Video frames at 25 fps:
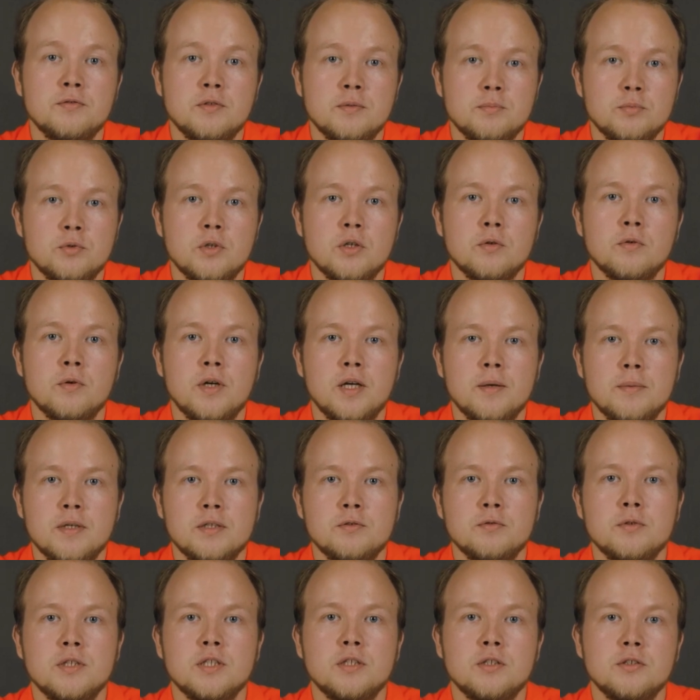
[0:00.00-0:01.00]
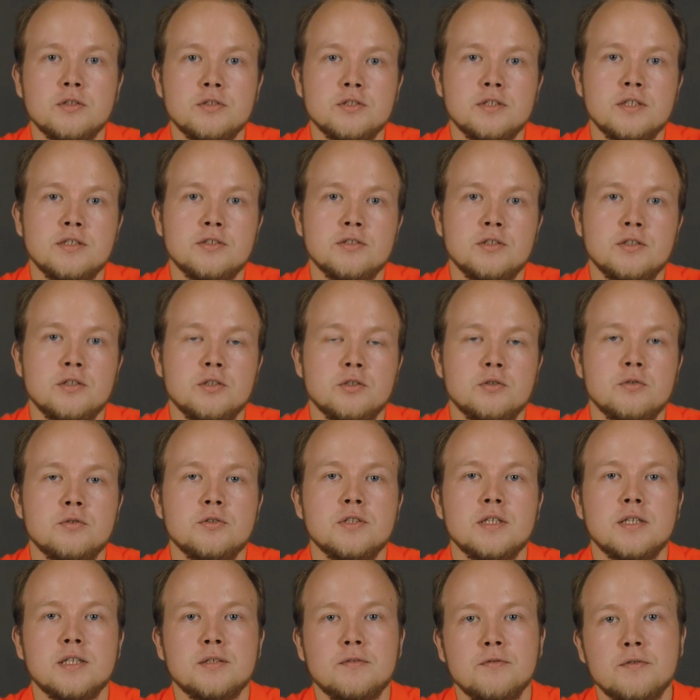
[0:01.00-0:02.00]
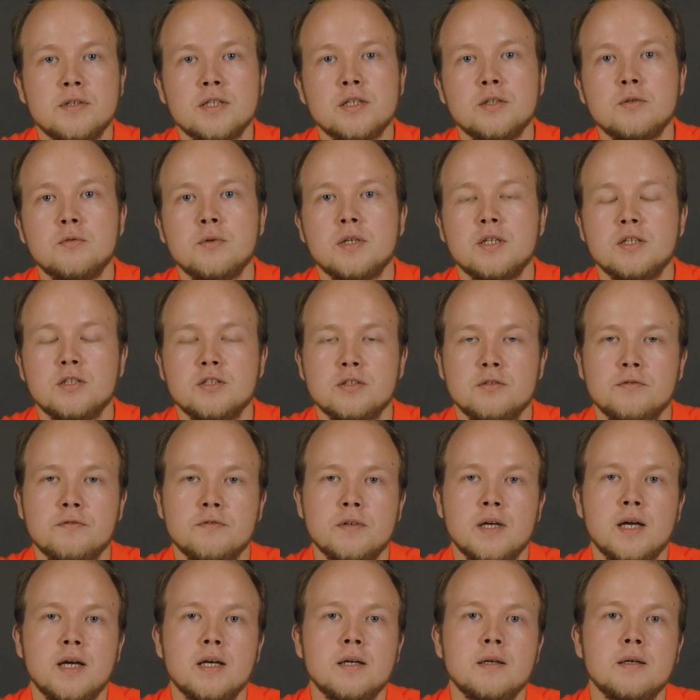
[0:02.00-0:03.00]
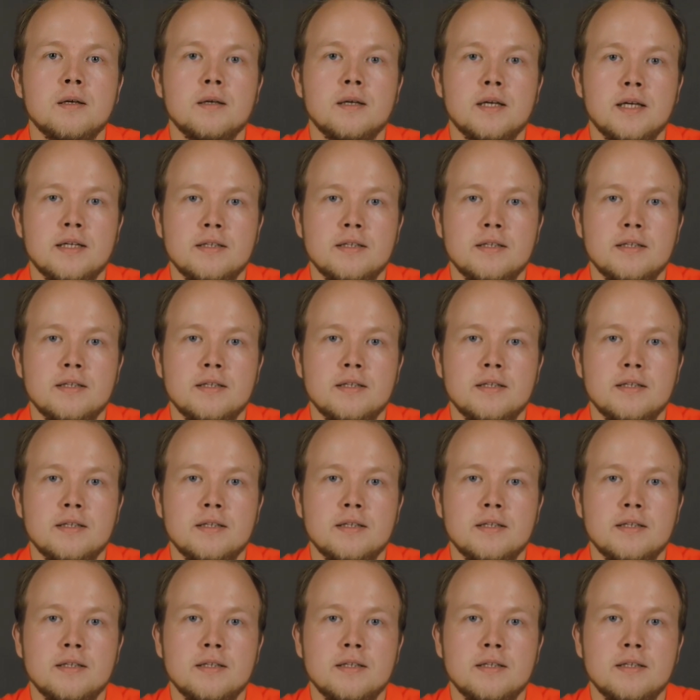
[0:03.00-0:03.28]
for programming readers is to use a configuration file